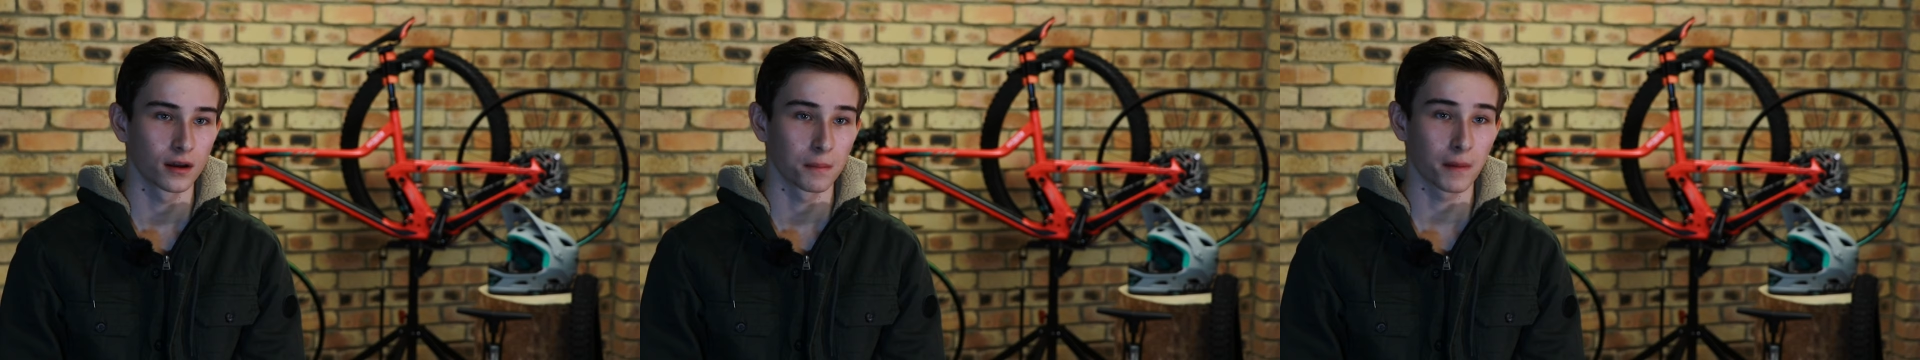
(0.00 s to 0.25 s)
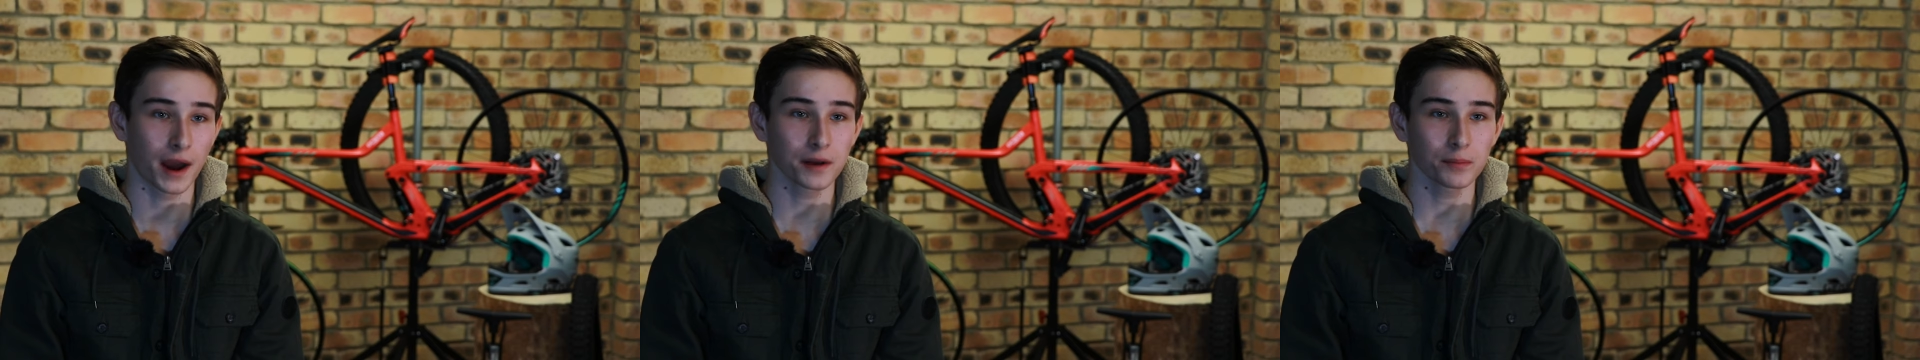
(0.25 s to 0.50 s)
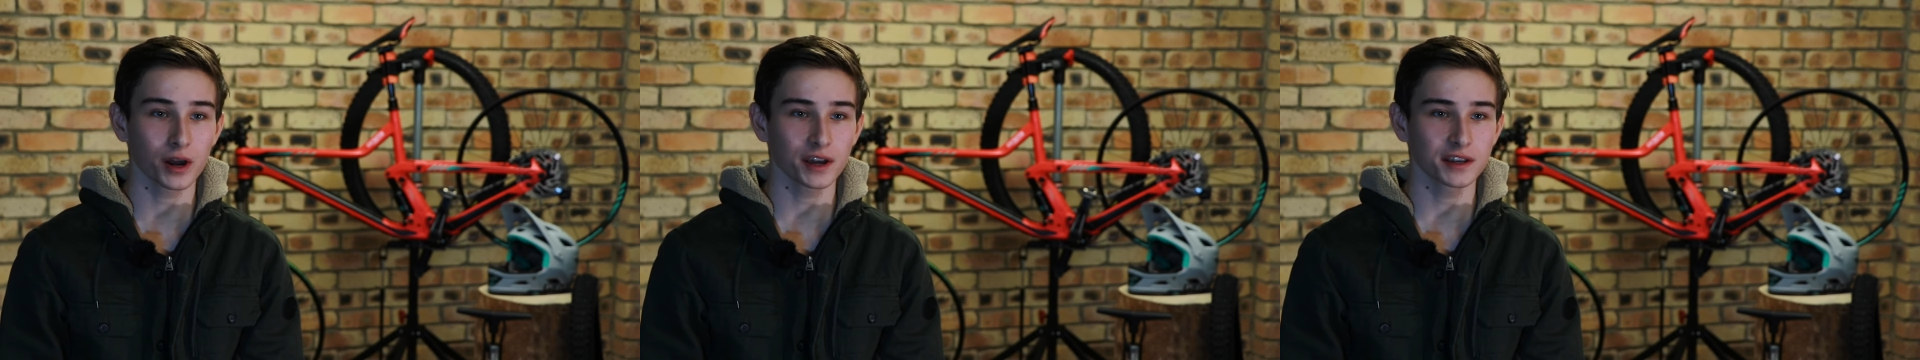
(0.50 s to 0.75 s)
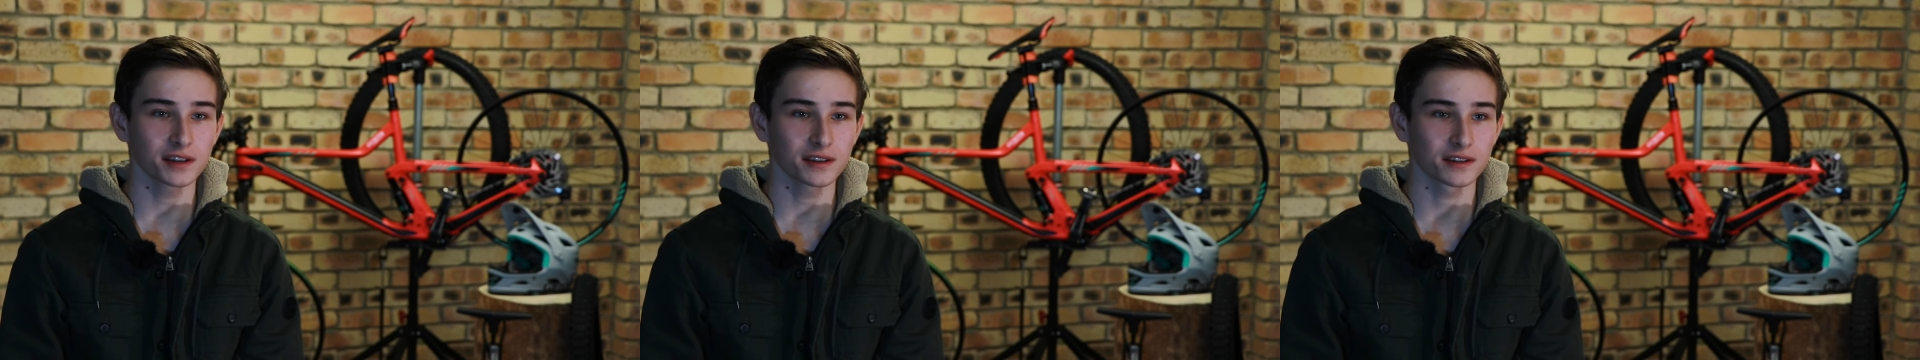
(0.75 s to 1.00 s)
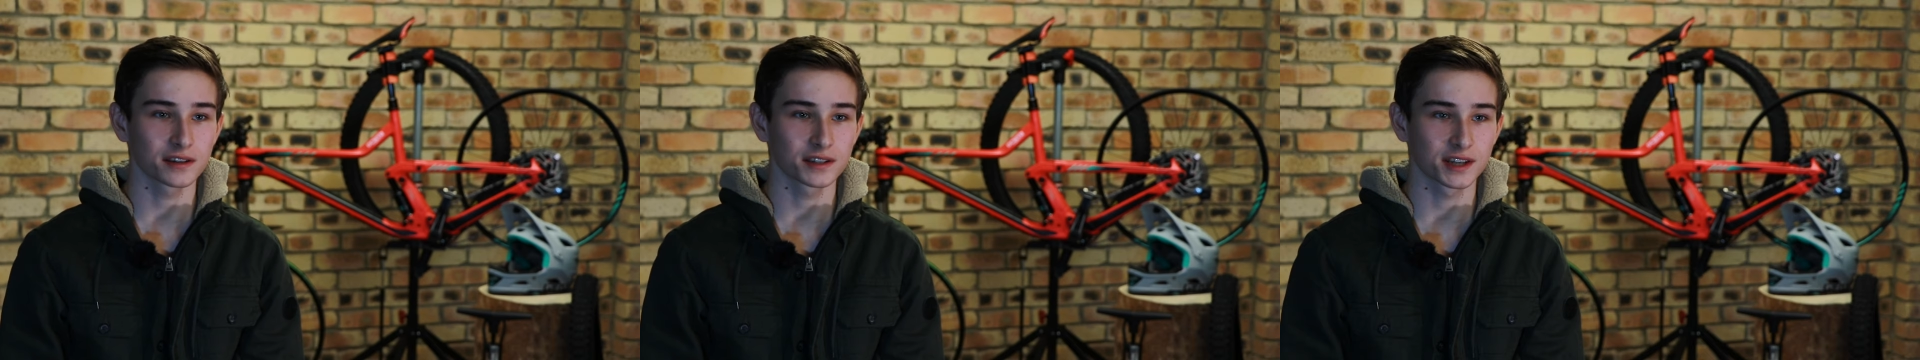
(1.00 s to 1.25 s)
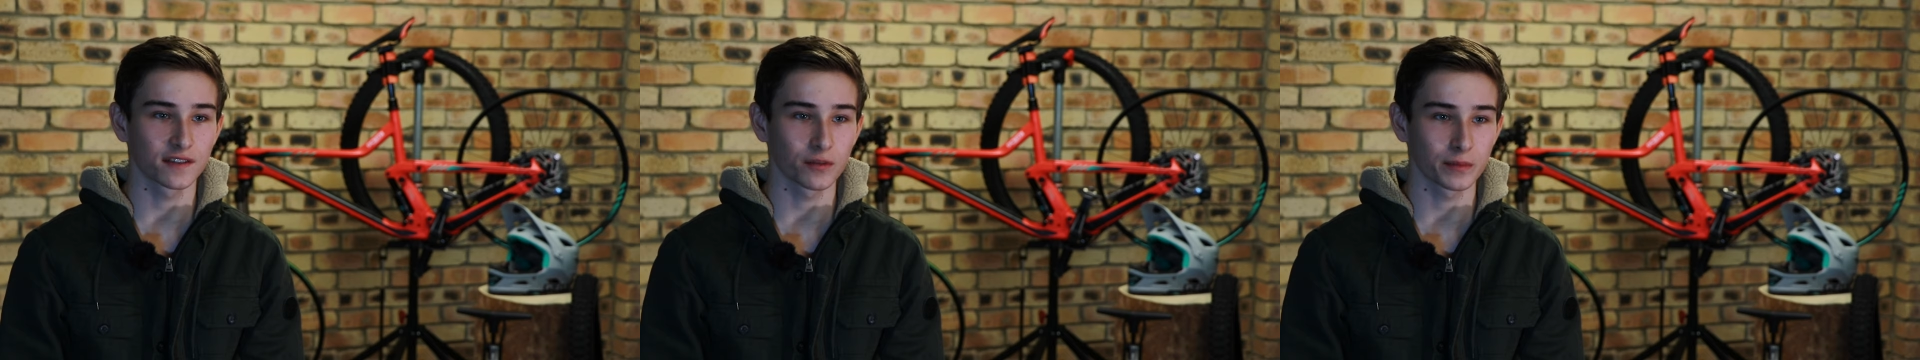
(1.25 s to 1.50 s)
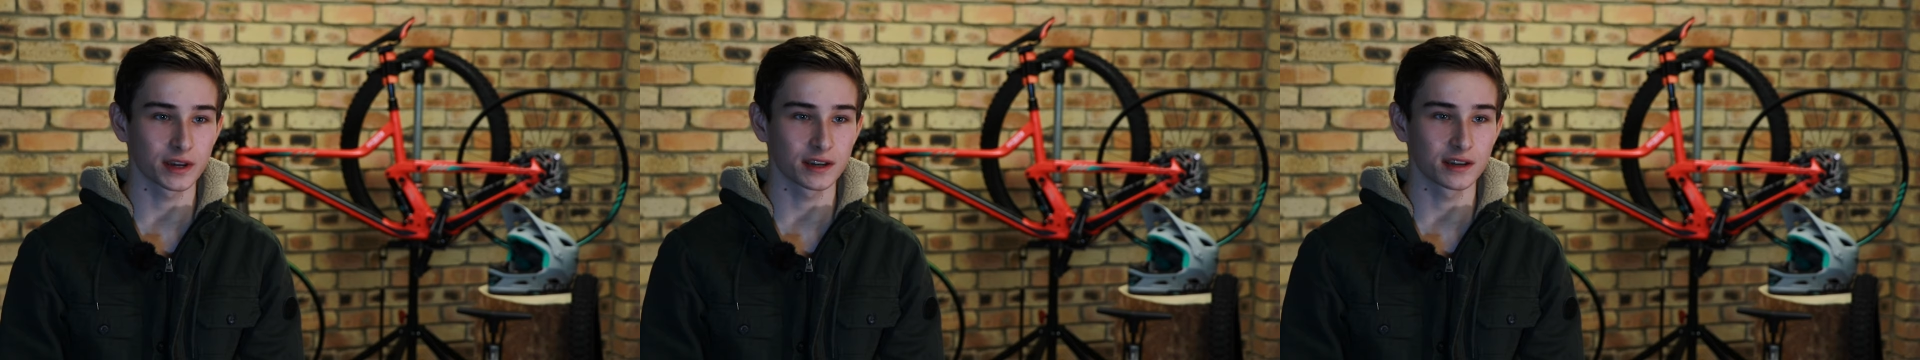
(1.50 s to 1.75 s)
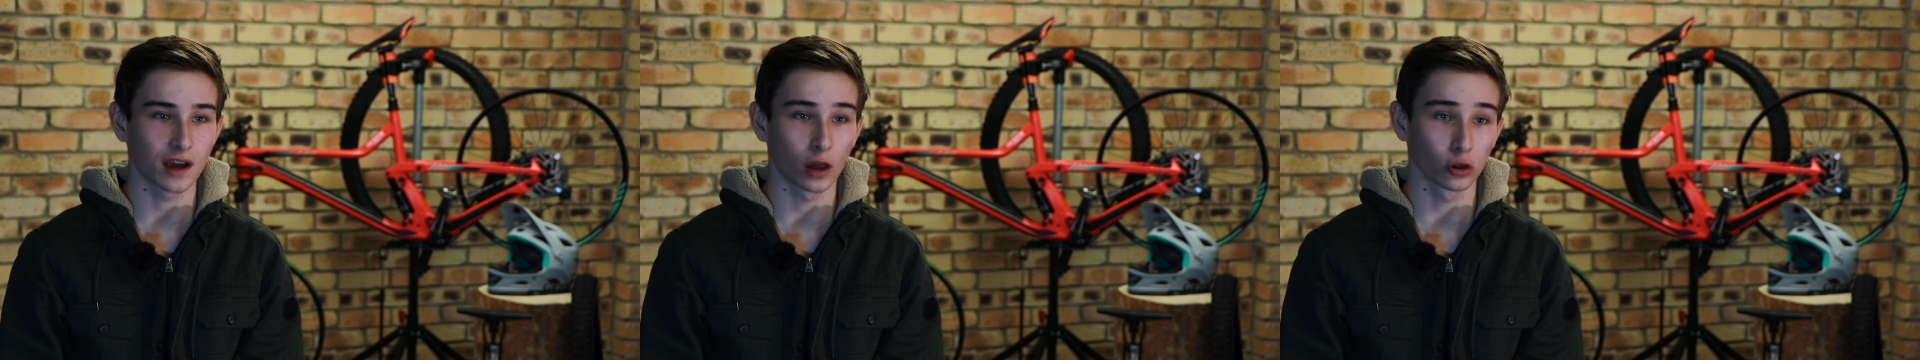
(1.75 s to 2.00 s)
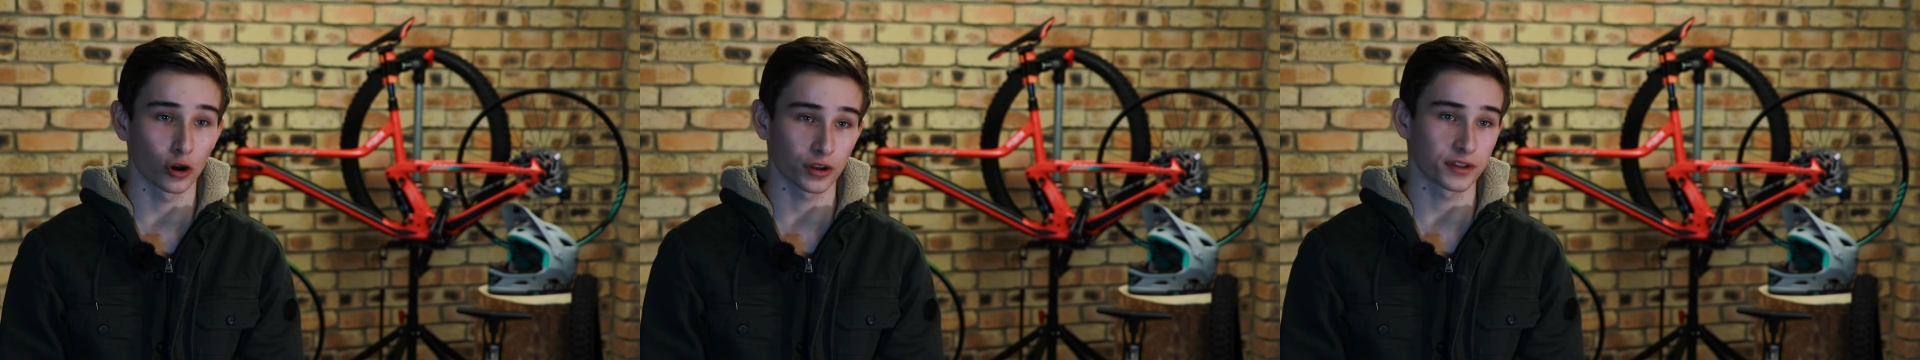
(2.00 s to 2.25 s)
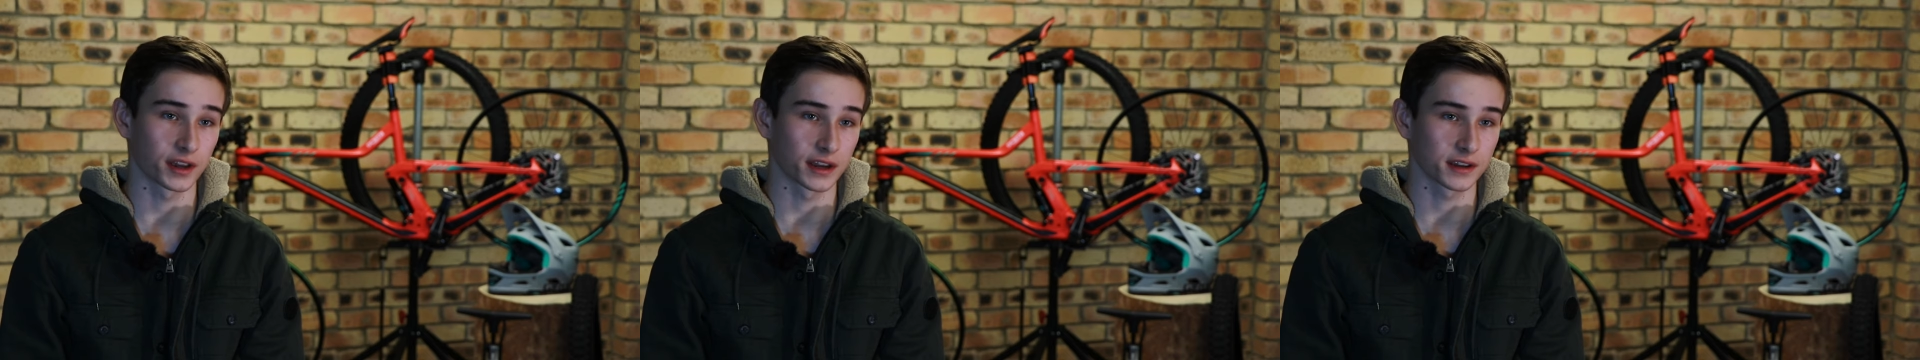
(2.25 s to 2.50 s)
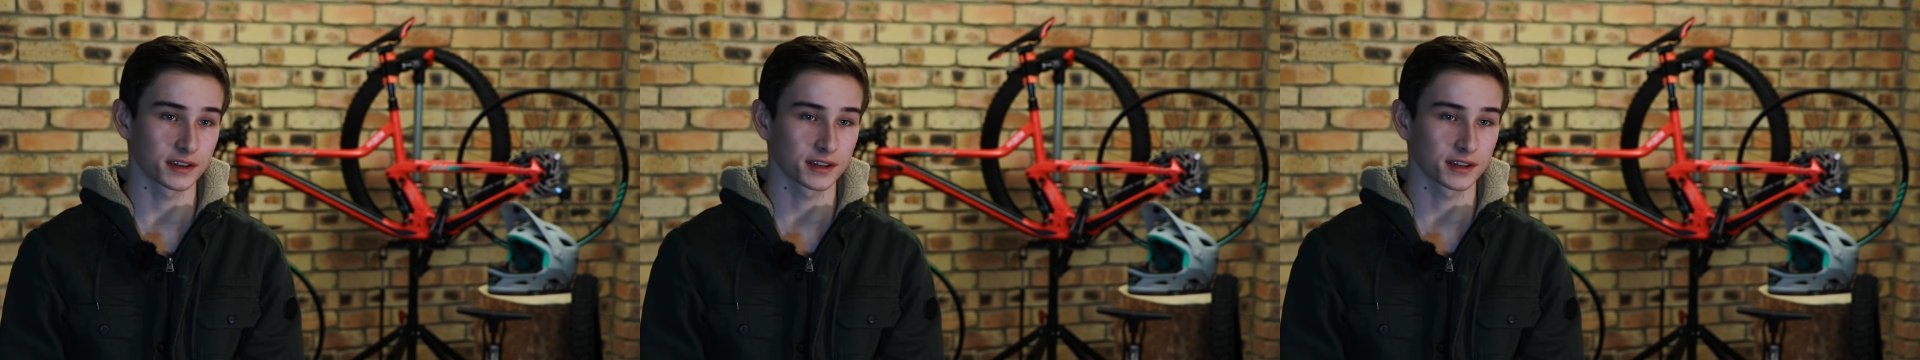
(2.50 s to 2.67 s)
Mountain biking has given me a lot of things.